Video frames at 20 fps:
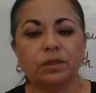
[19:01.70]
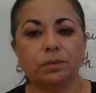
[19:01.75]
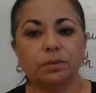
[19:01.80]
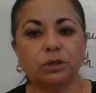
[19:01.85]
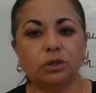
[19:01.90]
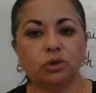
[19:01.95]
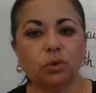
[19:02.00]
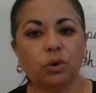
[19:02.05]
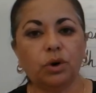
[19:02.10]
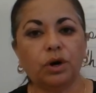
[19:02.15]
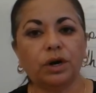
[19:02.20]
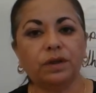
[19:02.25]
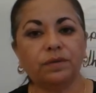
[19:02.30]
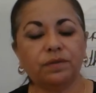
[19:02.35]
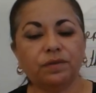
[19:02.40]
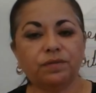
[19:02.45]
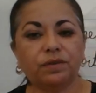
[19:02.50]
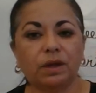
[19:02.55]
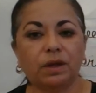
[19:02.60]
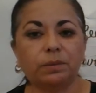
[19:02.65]
The majority of
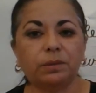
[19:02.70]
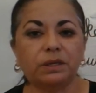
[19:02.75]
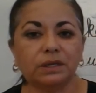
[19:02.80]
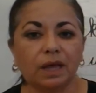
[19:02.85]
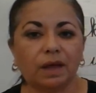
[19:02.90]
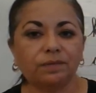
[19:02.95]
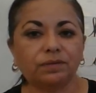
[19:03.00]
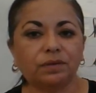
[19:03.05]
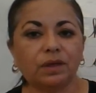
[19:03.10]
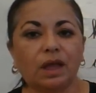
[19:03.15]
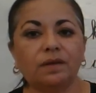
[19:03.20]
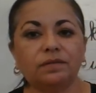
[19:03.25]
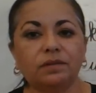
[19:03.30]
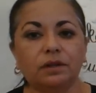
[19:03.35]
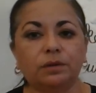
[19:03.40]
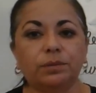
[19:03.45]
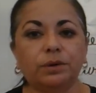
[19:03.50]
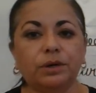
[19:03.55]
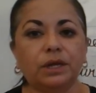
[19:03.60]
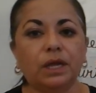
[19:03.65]
the families have to have
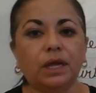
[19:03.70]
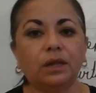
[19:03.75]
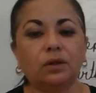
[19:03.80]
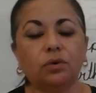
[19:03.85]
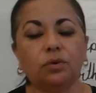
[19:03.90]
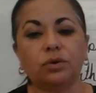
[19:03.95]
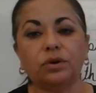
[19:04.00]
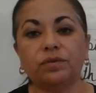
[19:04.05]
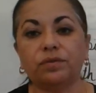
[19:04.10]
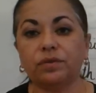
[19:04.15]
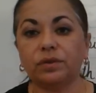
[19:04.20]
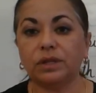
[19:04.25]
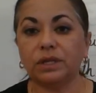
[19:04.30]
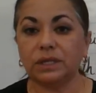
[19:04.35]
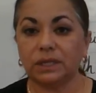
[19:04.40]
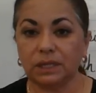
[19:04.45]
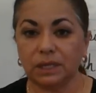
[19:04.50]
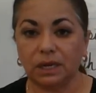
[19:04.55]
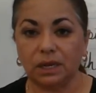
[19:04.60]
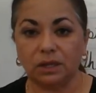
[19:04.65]
liberty in order for the
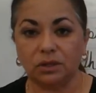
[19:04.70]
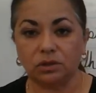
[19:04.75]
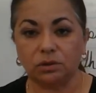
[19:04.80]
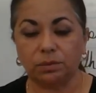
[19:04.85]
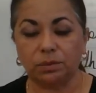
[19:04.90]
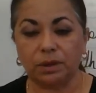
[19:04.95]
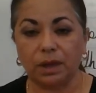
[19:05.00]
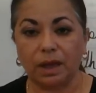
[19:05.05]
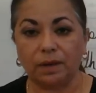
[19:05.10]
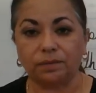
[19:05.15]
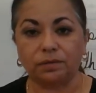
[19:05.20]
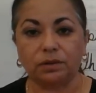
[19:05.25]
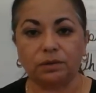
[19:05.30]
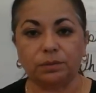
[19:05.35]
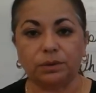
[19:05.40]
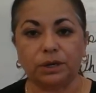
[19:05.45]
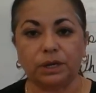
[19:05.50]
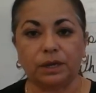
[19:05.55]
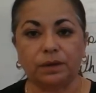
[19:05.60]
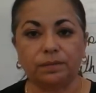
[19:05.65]
city to be, have
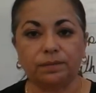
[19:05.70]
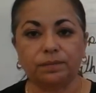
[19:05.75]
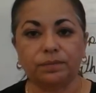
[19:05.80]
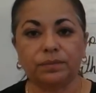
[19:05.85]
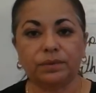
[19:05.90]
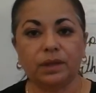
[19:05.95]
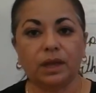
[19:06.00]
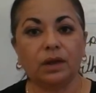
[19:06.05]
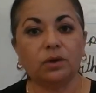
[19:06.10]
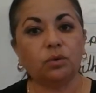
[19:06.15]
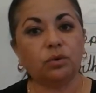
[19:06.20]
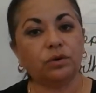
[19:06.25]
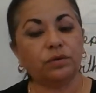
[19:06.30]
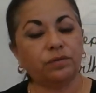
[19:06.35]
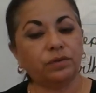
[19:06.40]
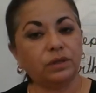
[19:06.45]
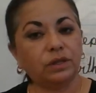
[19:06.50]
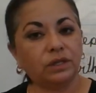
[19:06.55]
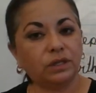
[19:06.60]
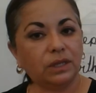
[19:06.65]
liberty, in order
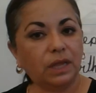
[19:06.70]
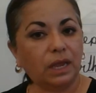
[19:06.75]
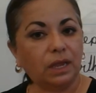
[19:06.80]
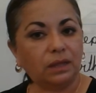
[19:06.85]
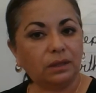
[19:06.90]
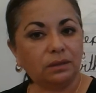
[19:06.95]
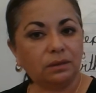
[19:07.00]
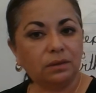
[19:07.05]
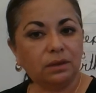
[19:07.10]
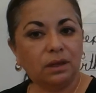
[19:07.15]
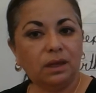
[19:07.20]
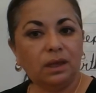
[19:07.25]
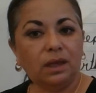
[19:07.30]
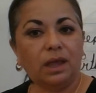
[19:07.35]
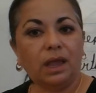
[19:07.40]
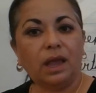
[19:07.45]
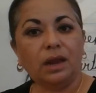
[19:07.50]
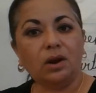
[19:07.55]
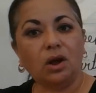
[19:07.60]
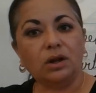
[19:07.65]
for the state,
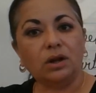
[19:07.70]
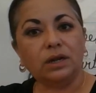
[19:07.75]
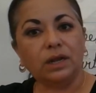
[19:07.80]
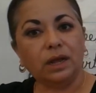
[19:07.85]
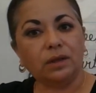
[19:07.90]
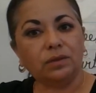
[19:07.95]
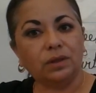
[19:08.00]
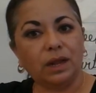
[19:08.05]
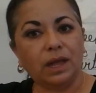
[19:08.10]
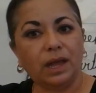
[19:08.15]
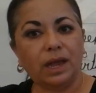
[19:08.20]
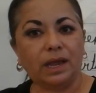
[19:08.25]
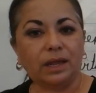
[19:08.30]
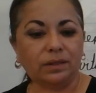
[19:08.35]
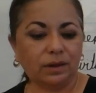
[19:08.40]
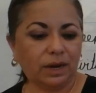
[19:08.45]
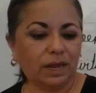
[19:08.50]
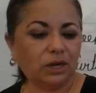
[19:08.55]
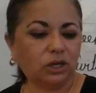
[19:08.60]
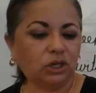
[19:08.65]
and on down the line,
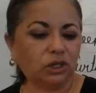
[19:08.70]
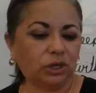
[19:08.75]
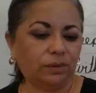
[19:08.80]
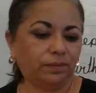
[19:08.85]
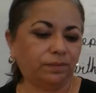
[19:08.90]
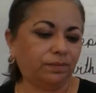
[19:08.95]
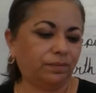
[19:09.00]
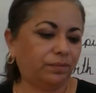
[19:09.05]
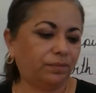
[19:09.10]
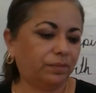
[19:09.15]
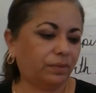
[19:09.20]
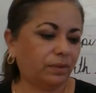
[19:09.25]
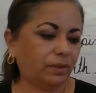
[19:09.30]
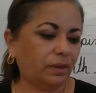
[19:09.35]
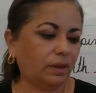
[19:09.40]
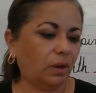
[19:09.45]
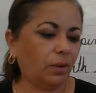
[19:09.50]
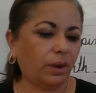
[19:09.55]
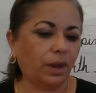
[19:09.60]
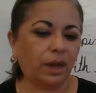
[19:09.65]
the nation,
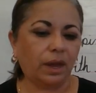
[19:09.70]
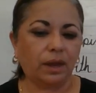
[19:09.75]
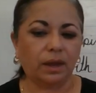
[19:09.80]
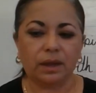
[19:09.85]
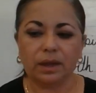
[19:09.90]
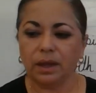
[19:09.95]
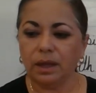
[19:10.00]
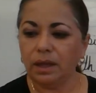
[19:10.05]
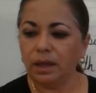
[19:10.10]
okay?